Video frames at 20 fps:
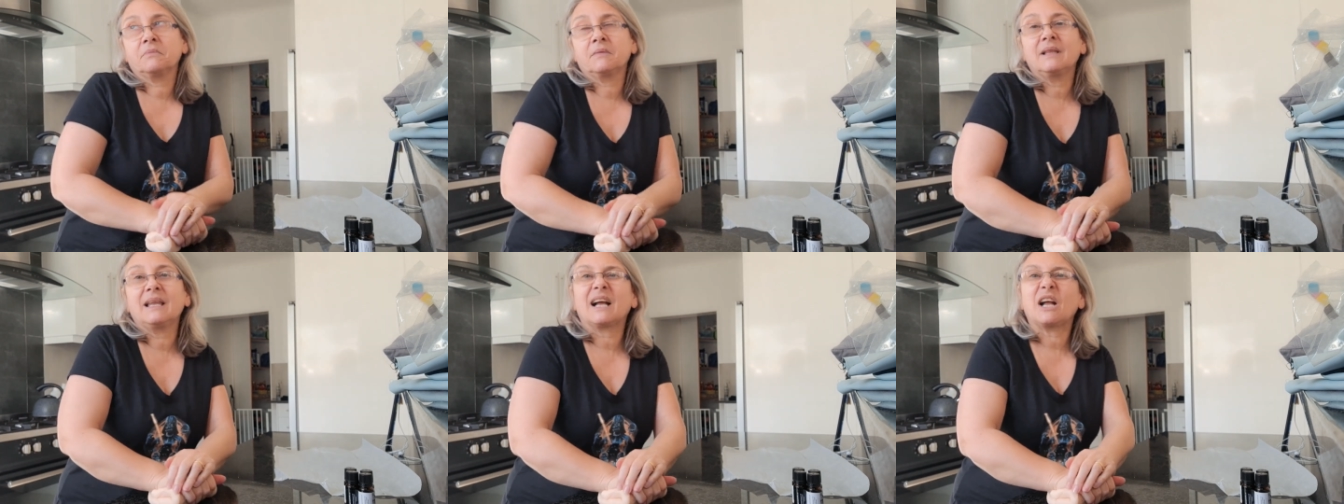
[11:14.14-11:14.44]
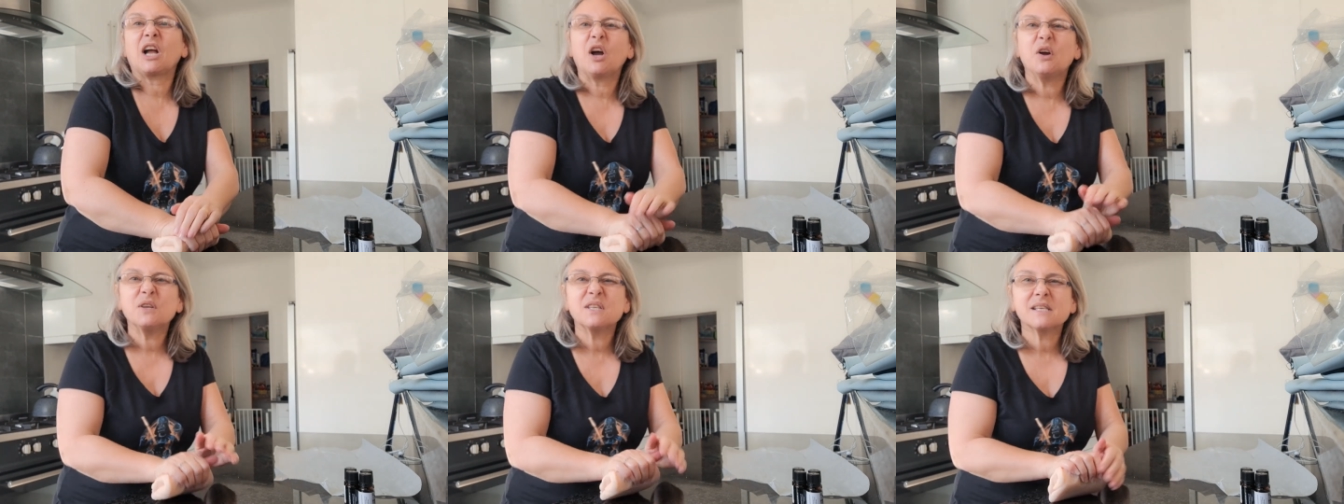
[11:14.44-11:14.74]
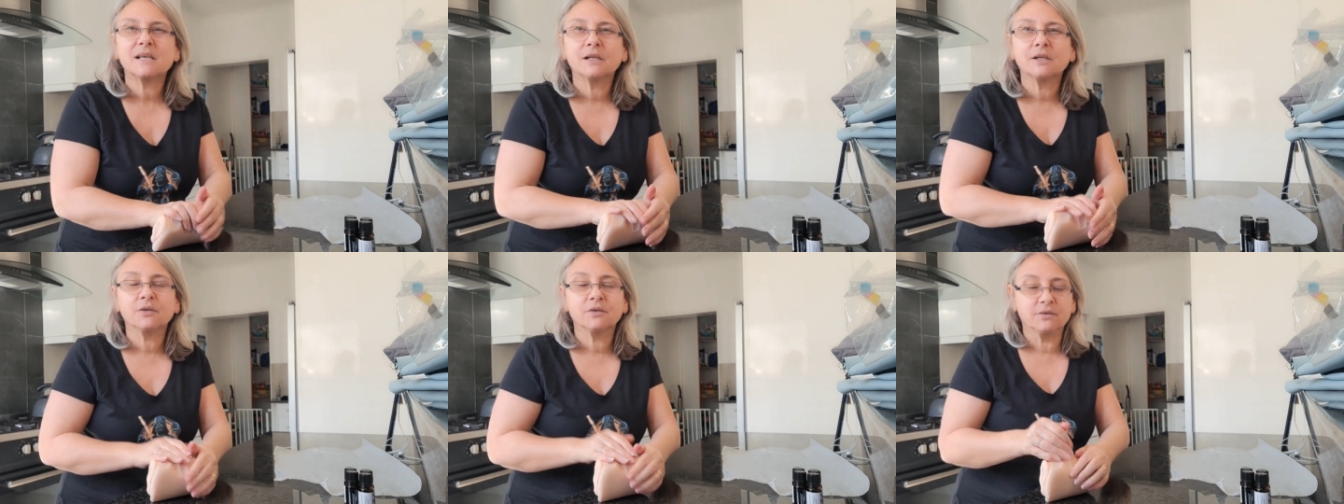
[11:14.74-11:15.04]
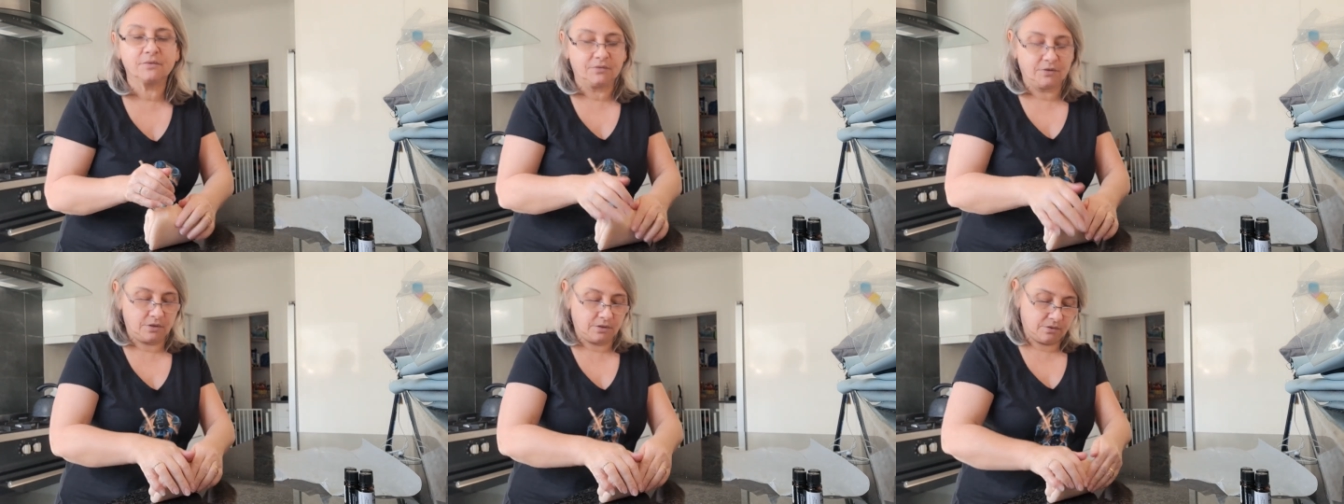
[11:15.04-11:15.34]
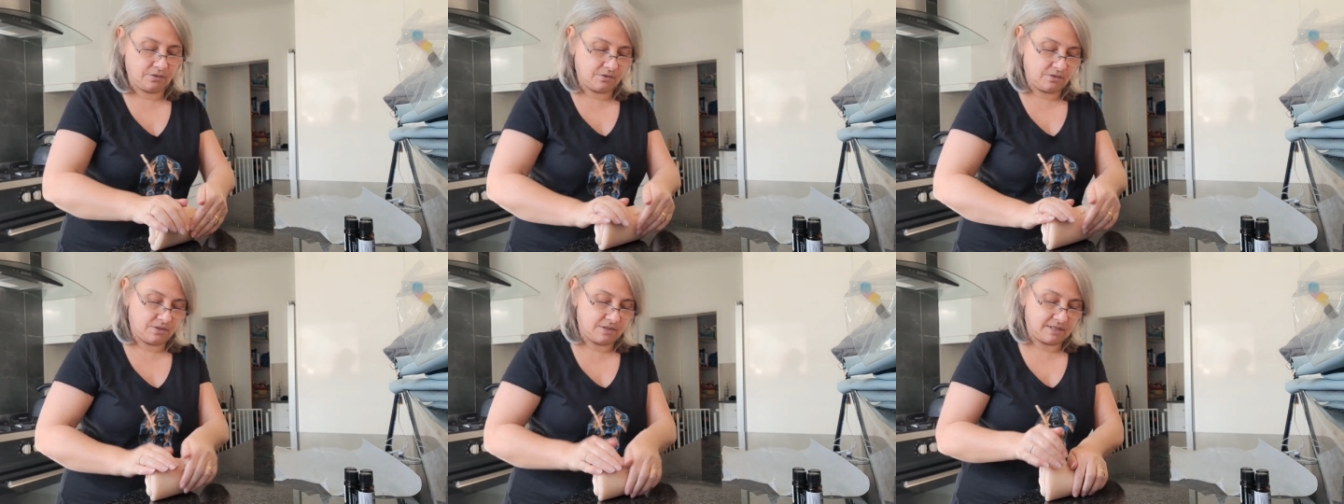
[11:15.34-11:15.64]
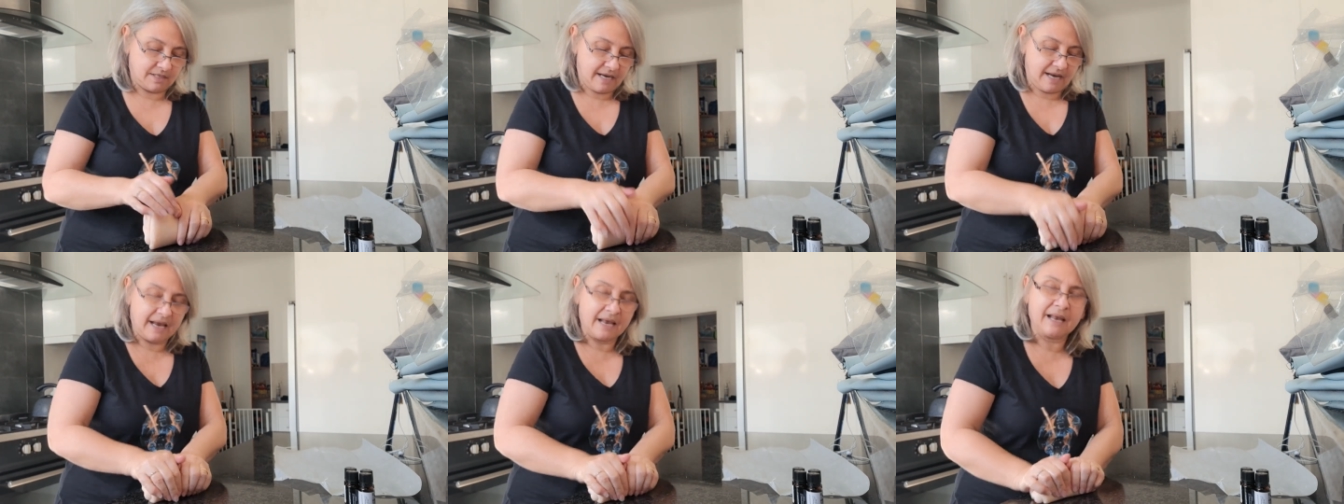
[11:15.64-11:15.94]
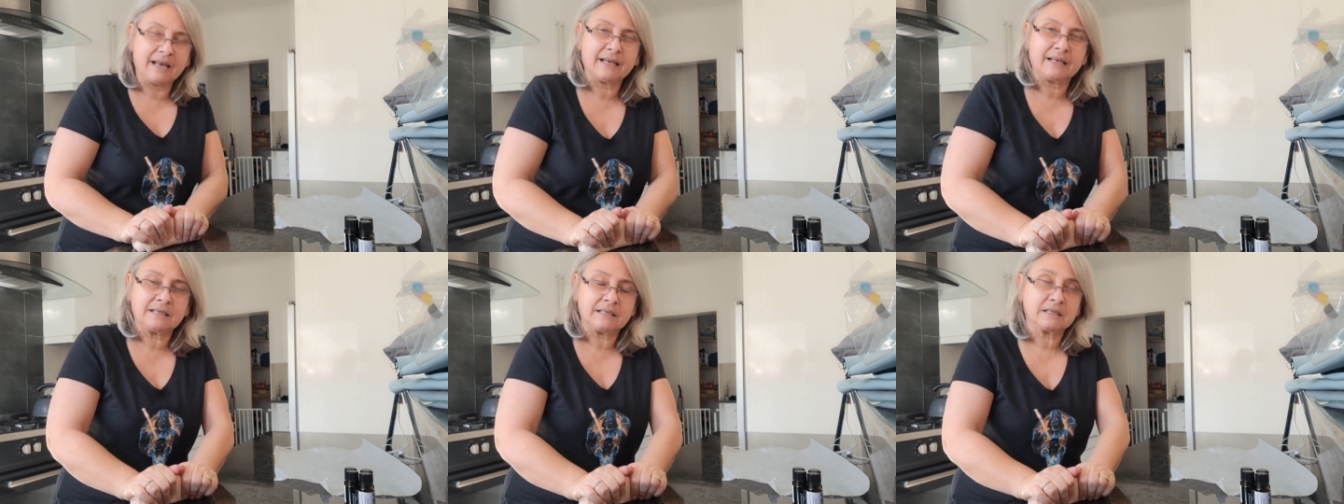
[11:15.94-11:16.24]
like hotel reviews,
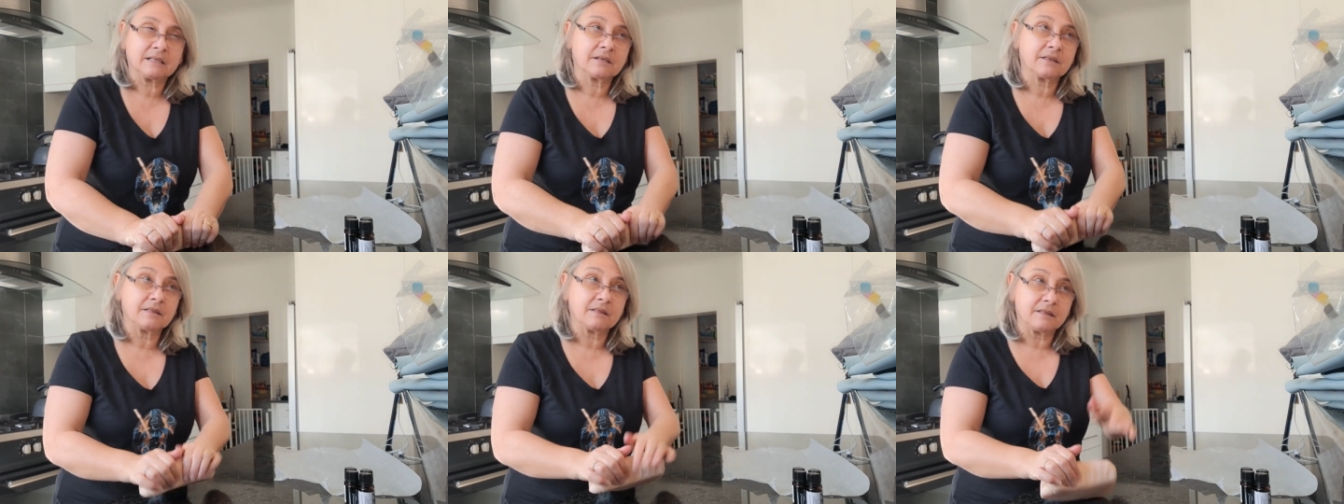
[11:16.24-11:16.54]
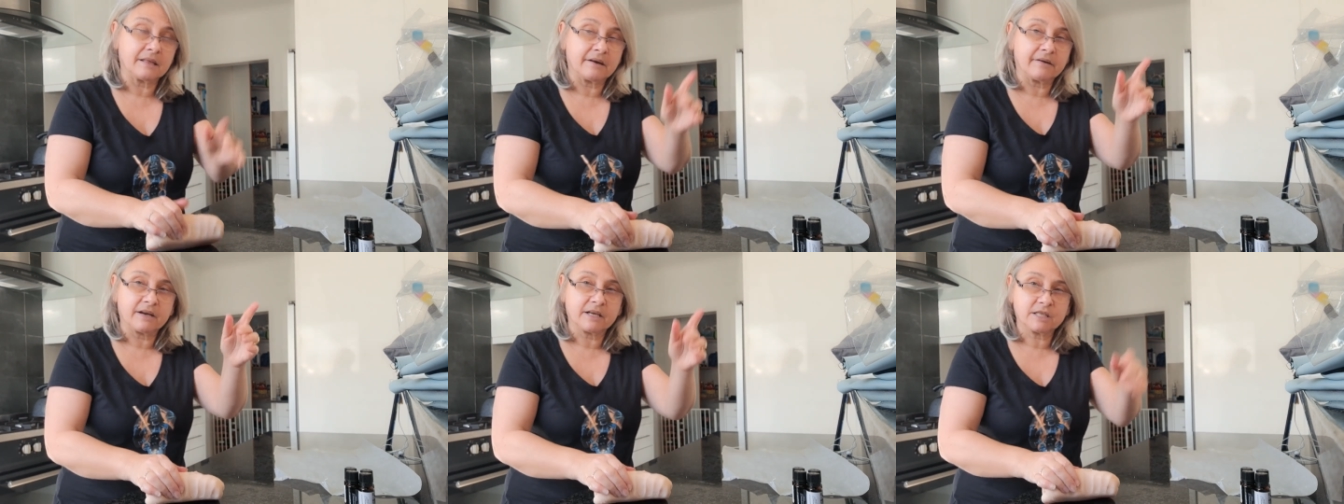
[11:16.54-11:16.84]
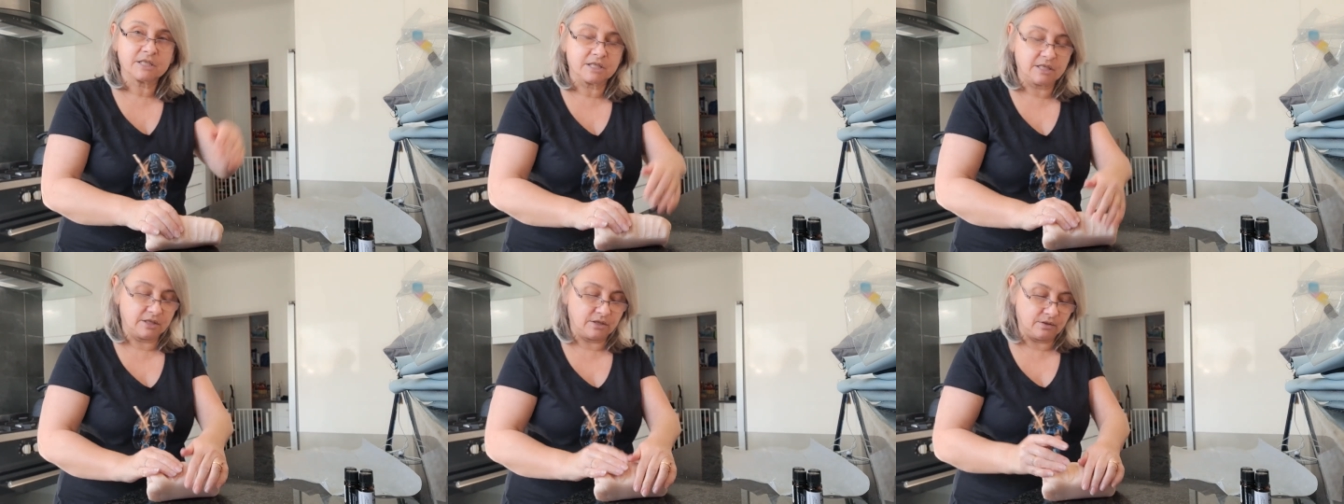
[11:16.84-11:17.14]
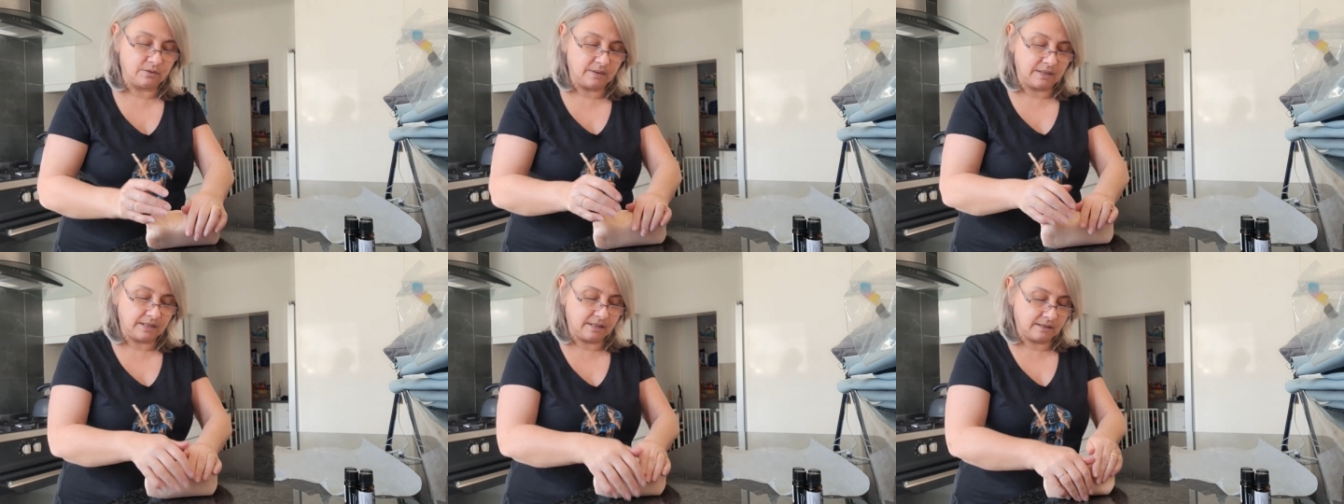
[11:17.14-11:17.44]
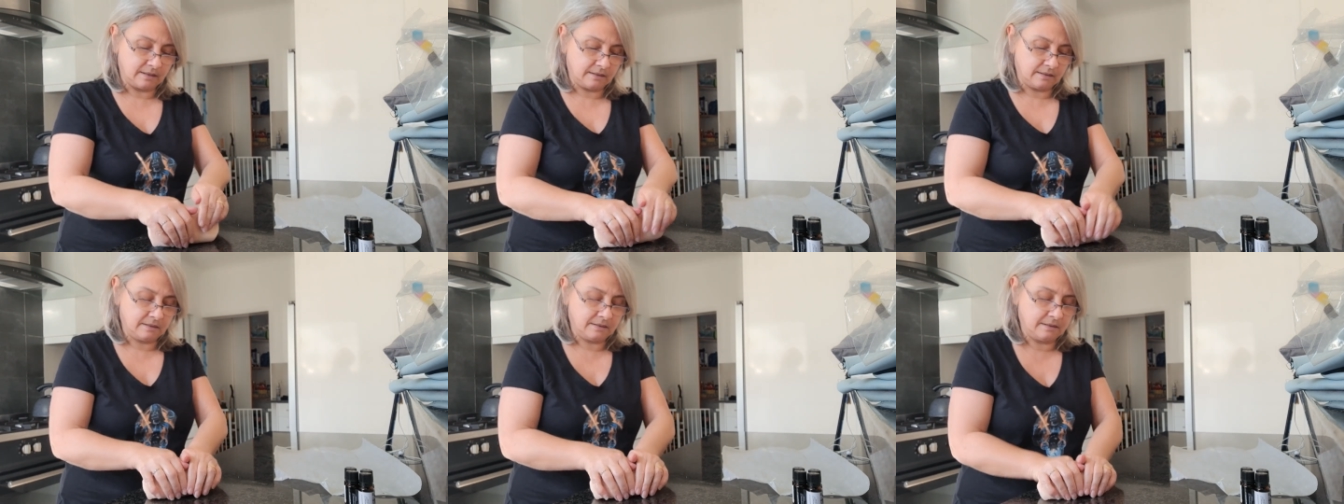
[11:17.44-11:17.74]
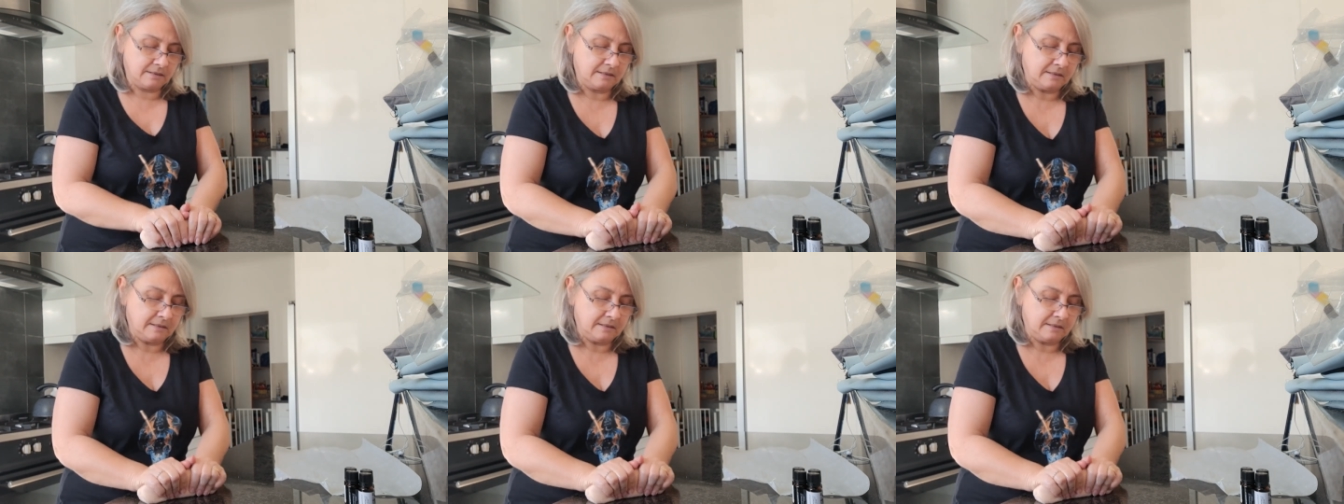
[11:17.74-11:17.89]
and they're actually doing